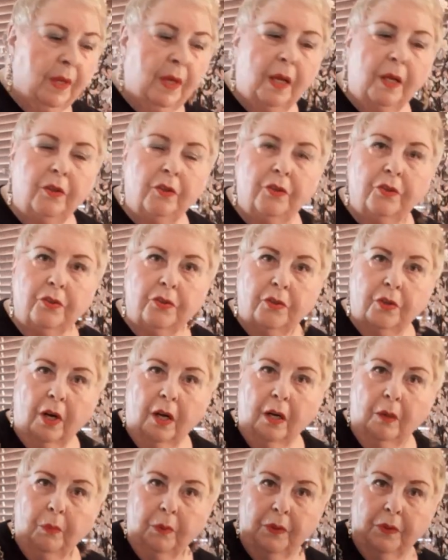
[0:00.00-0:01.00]
And you
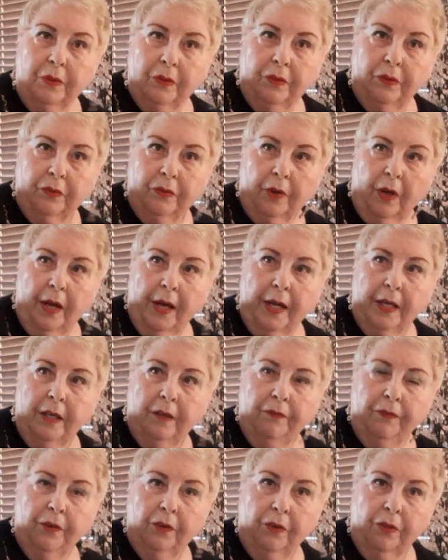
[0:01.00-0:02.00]
start with the side
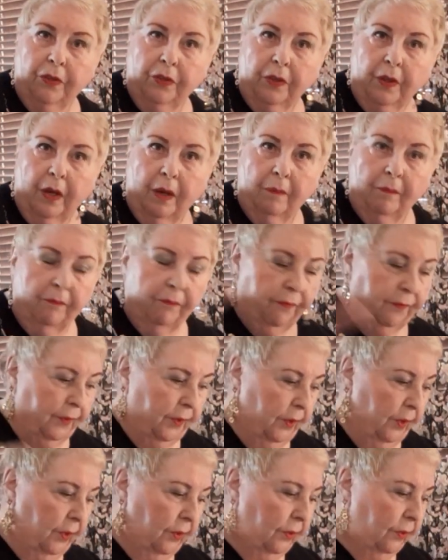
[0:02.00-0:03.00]
of your thumb
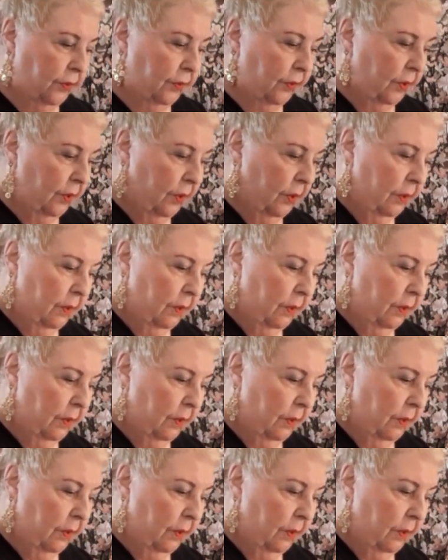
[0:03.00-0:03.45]
first.